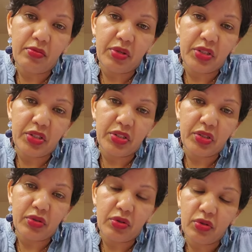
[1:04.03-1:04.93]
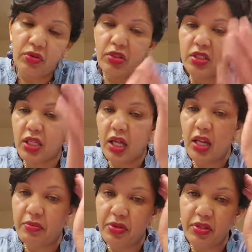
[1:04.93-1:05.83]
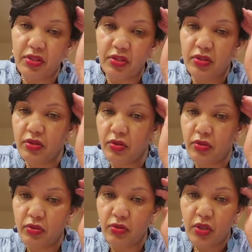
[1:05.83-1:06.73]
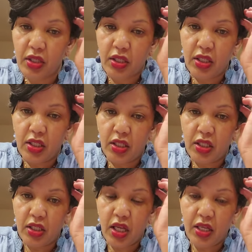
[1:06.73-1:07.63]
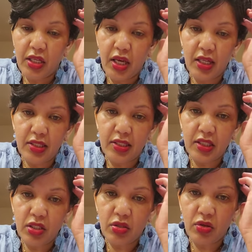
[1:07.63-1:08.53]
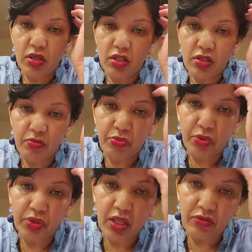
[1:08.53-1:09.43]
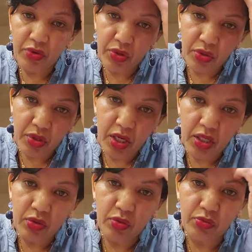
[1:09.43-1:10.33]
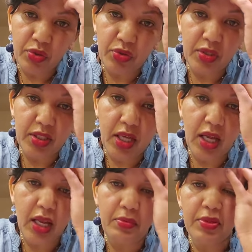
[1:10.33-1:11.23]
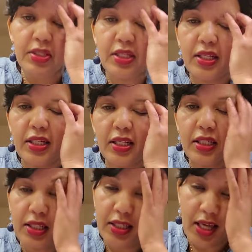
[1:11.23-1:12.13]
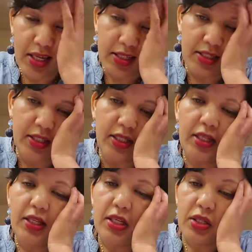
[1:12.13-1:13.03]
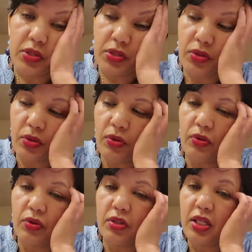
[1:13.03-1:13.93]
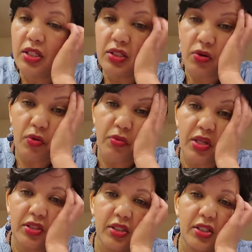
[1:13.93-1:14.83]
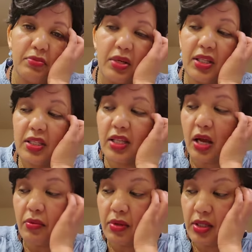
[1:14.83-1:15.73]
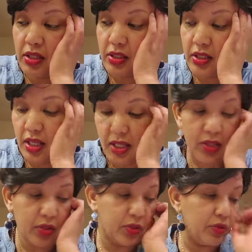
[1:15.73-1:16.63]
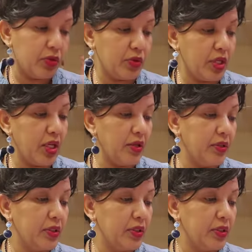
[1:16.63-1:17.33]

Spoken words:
will be destroy your scallop, is so and unhealthy. So it's important for your hair to be your scallop is clean and healthy. So there is homemade treatments I will tell you. Okay,